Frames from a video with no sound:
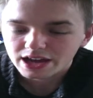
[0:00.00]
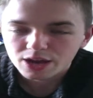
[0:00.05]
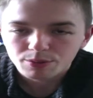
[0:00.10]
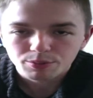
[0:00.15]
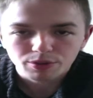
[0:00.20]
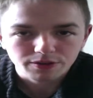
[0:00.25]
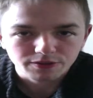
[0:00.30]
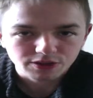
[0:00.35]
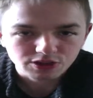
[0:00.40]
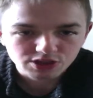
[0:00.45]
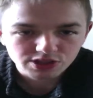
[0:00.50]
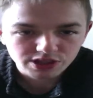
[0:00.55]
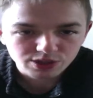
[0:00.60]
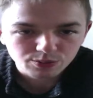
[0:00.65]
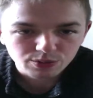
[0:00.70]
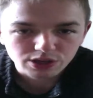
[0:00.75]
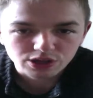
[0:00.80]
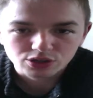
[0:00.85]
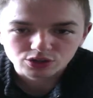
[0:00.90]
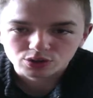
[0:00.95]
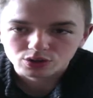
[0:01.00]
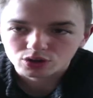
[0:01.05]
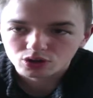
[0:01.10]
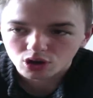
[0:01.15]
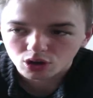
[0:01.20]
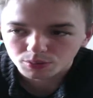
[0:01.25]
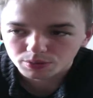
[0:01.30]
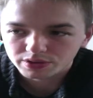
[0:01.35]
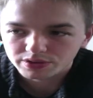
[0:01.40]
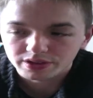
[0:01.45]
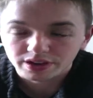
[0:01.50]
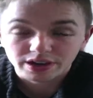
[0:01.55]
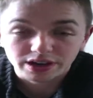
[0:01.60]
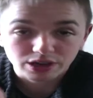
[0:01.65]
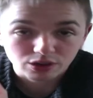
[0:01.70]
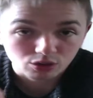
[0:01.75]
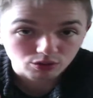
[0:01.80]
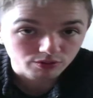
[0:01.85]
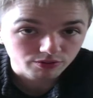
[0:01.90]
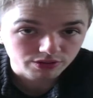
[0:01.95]
But if it's something where you're doing
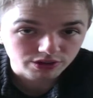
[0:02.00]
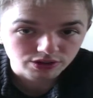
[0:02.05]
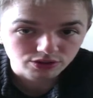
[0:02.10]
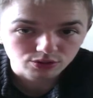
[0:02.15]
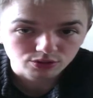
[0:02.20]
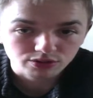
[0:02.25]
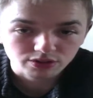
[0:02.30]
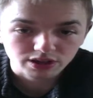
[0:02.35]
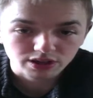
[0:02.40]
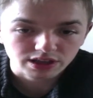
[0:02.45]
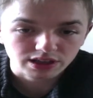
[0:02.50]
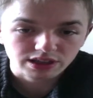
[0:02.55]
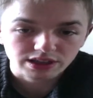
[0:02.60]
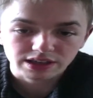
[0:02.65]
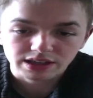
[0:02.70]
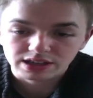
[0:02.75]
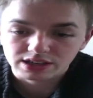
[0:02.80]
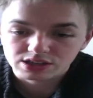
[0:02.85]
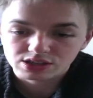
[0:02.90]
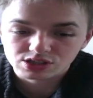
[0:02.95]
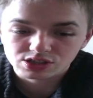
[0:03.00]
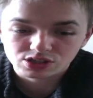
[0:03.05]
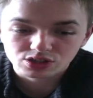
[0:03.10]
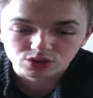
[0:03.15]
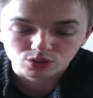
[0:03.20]
commentary or videos like this,